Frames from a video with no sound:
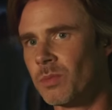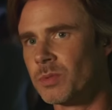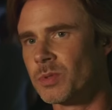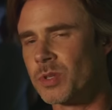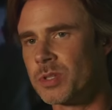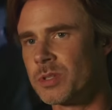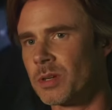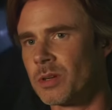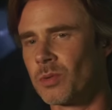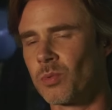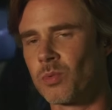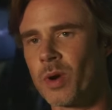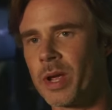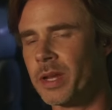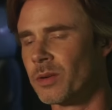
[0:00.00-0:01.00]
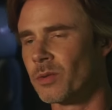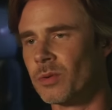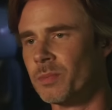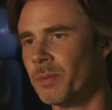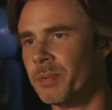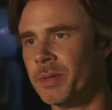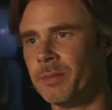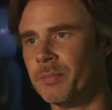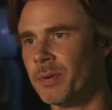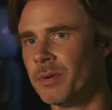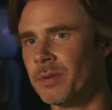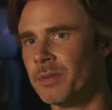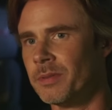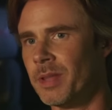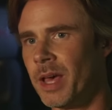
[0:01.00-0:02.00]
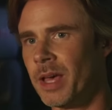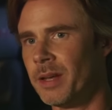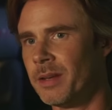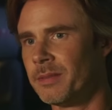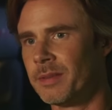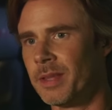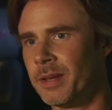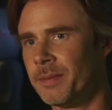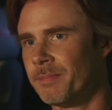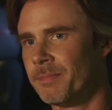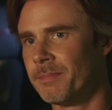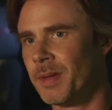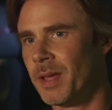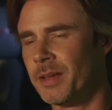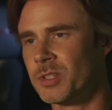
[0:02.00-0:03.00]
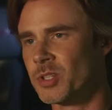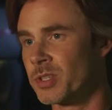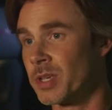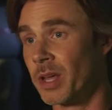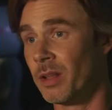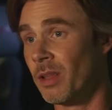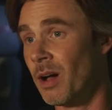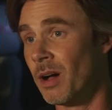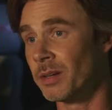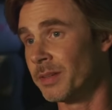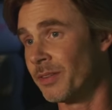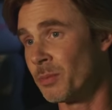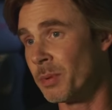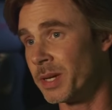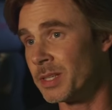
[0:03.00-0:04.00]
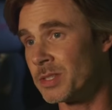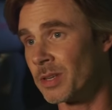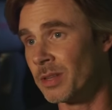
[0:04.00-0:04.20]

Just a great group of people that, that just get along. Everybody gets